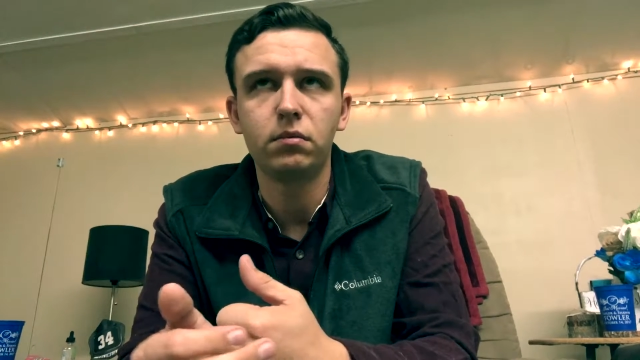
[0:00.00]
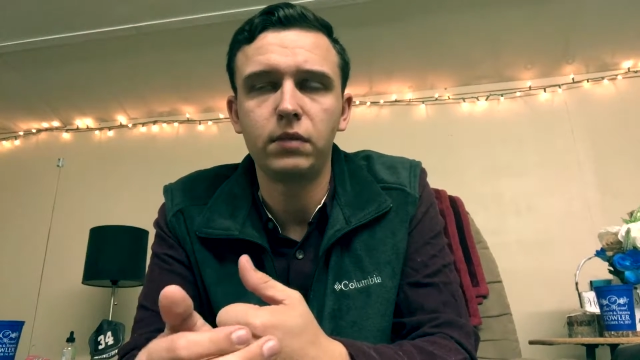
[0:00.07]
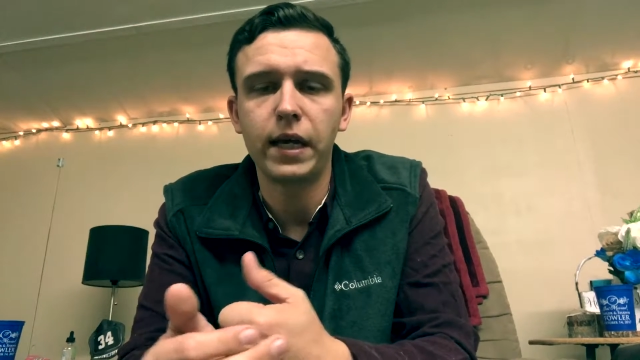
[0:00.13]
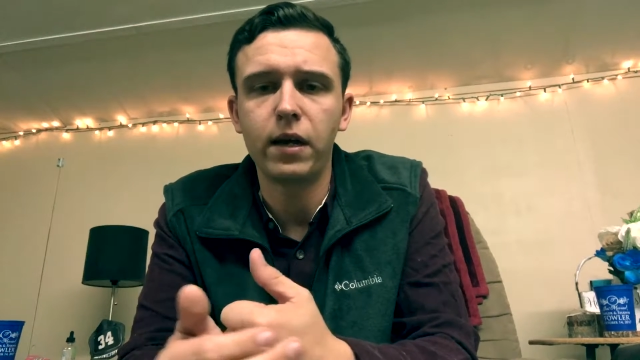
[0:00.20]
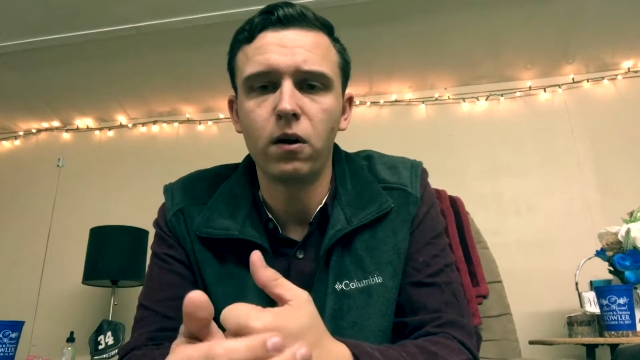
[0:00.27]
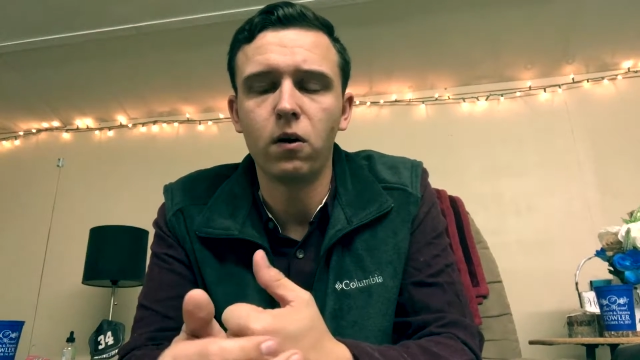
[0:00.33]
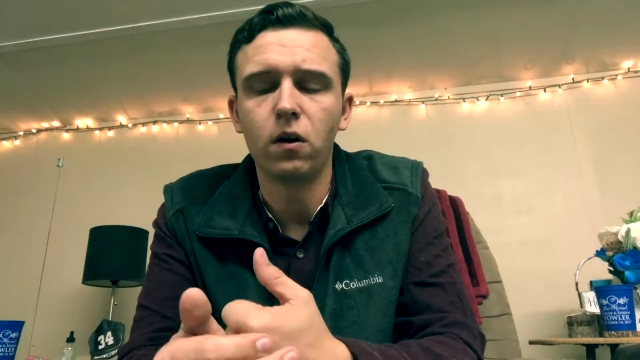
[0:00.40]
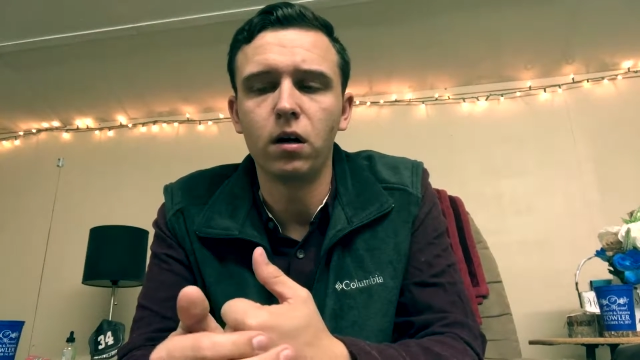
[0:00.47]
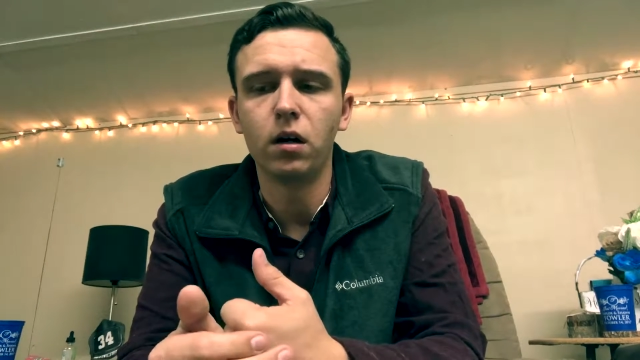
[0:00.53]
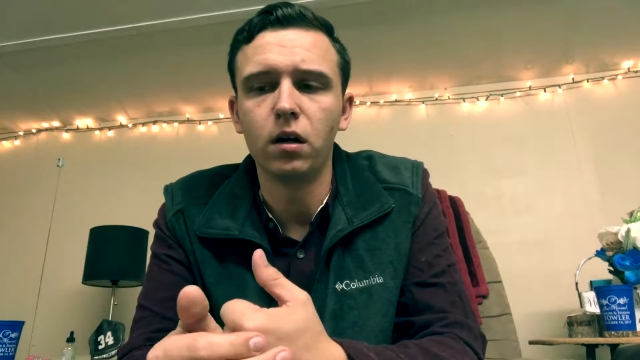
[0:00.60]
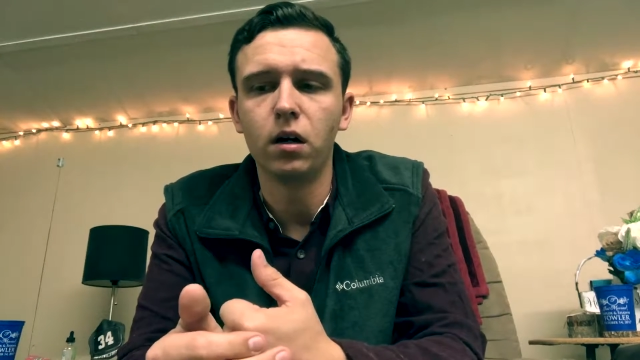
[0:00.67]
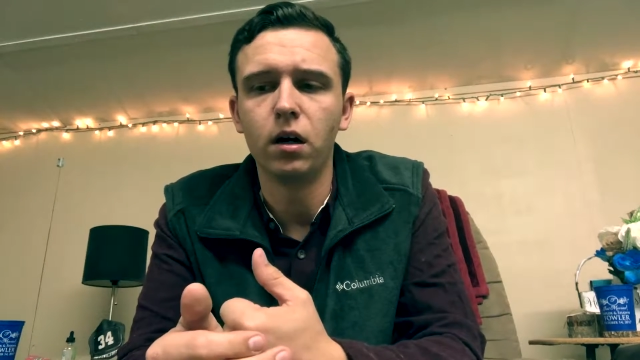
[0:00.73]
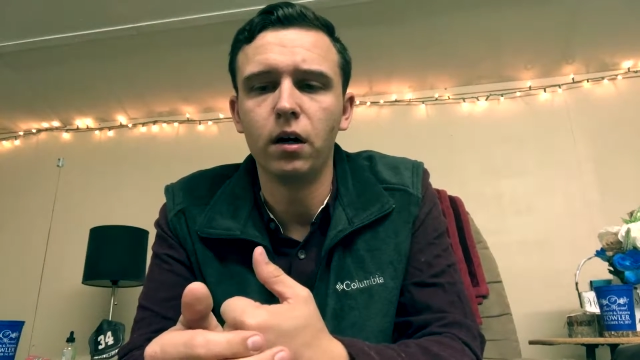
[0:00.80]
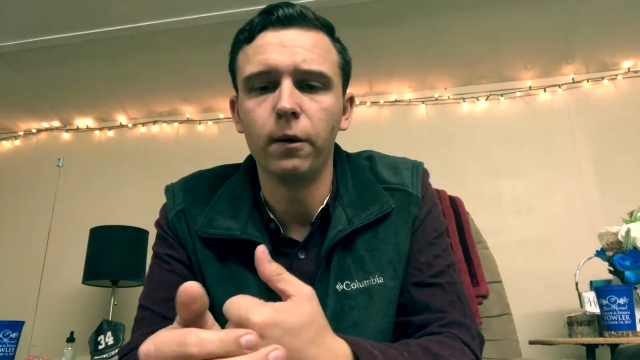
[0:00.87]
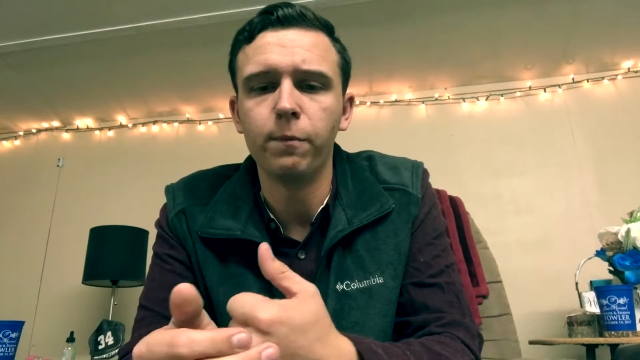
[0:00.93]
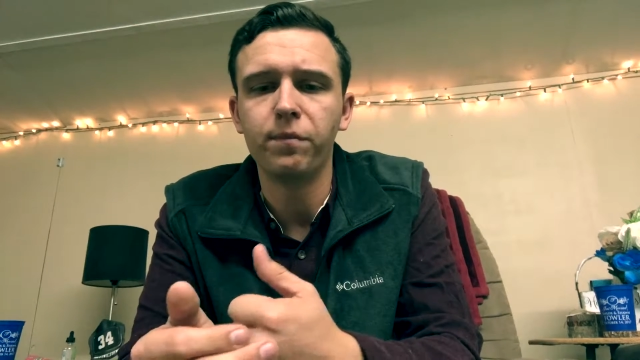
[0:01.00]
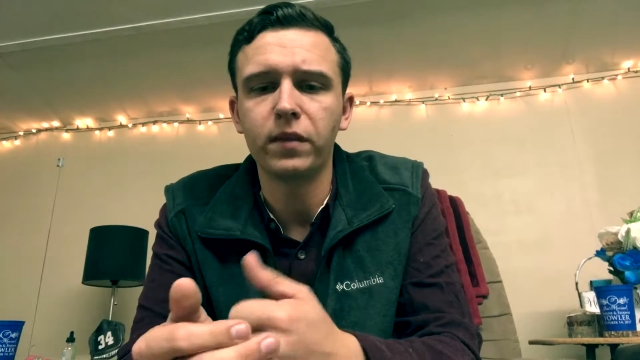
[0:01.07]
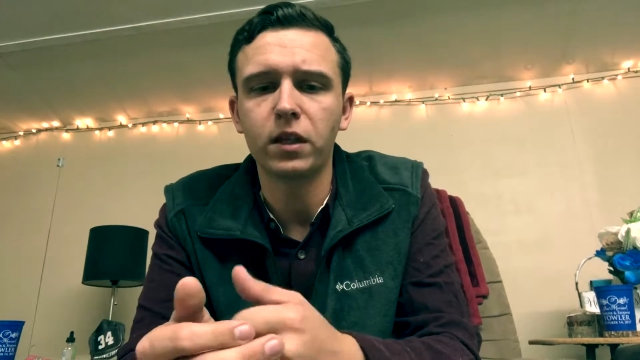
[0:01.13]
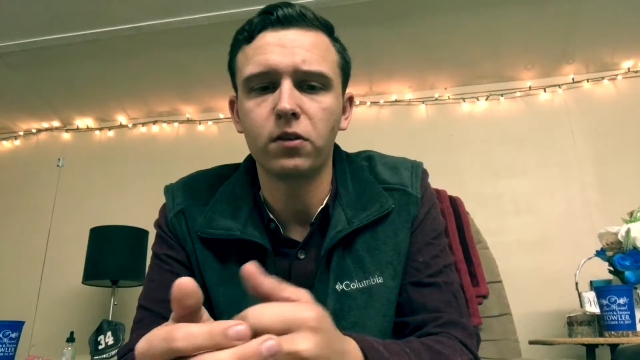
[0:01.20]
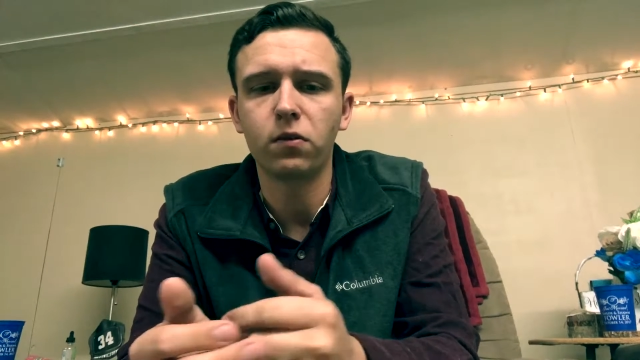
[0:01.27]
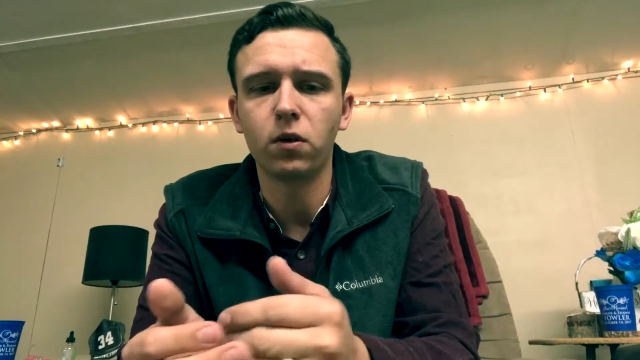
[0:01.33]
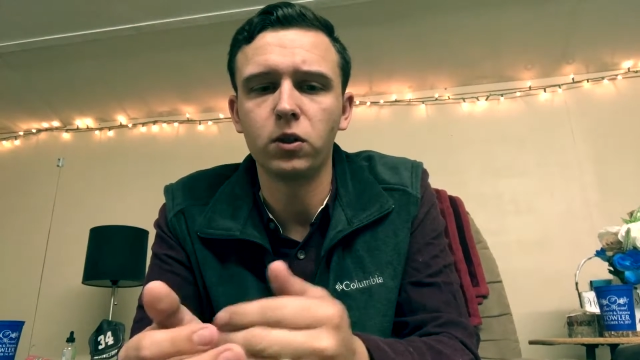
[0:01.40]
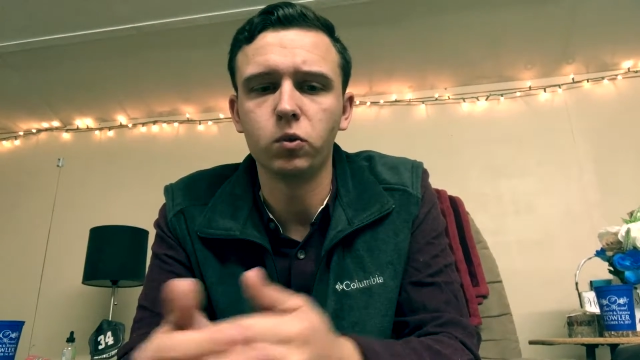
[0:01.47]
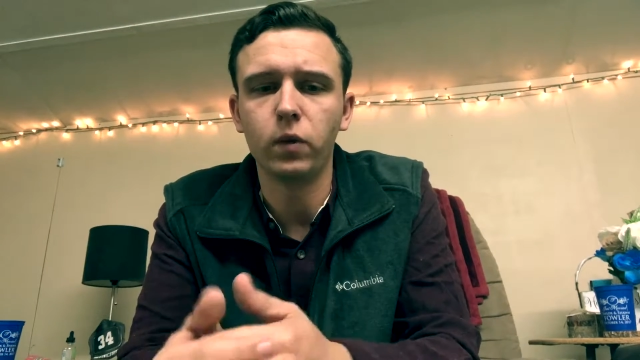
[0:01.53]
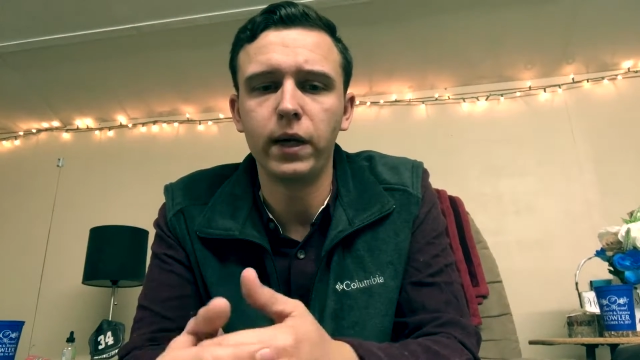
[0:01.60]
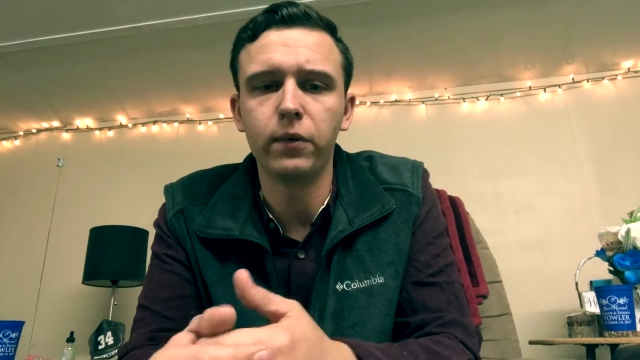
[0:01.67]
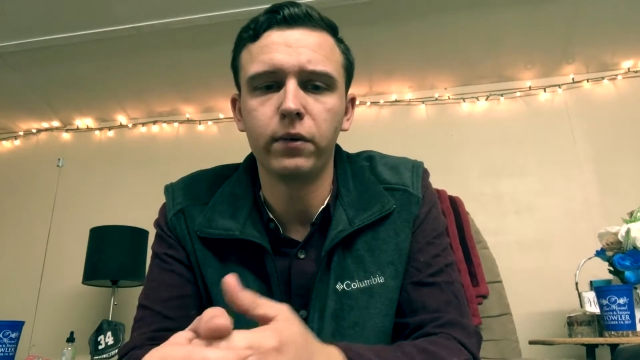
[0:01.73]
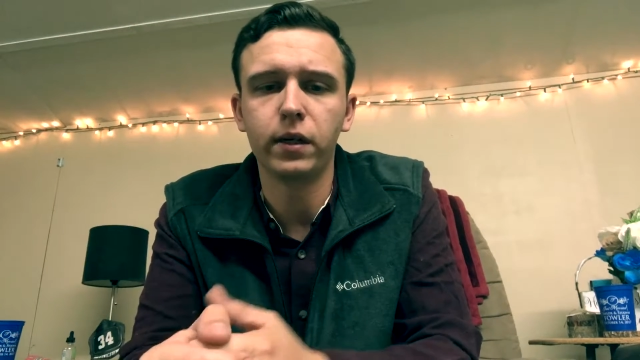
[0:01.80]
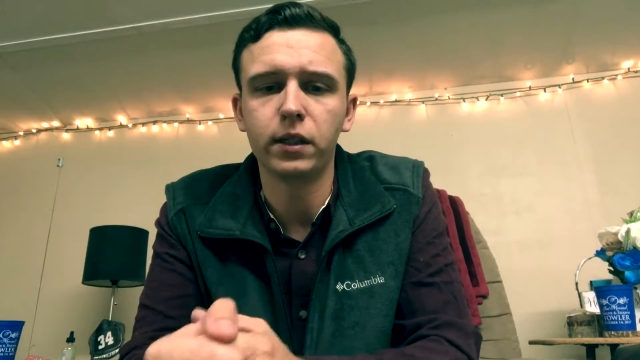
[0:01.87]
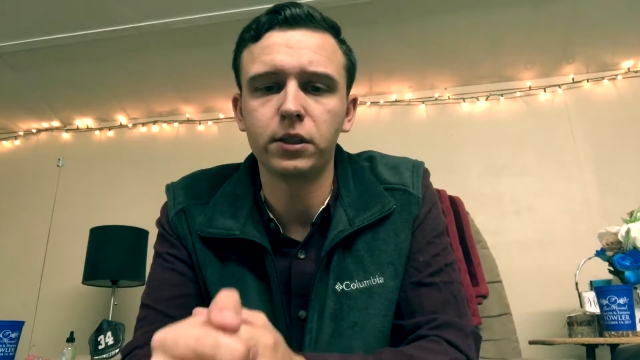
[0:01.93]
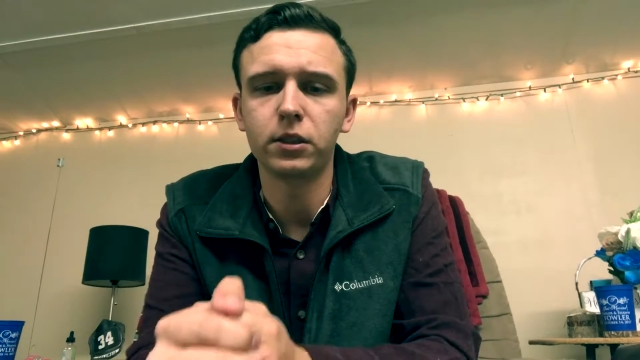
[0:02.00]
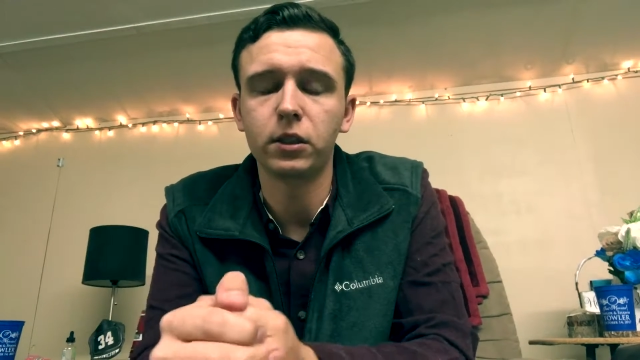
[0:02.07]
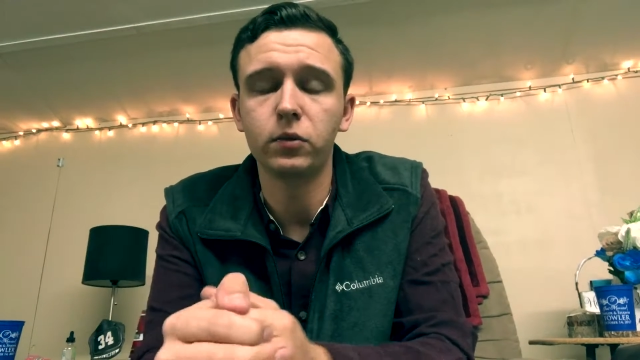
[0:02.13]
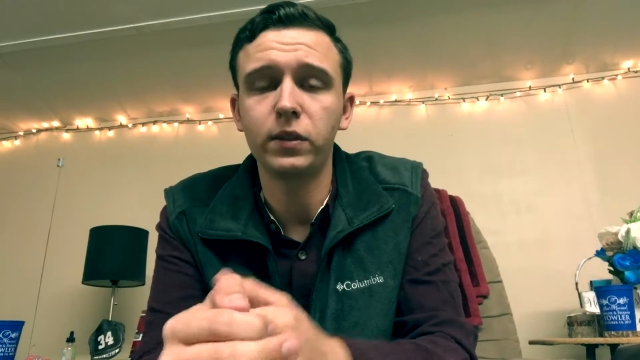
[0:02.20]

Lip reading: they are, as far as weight reduction goes,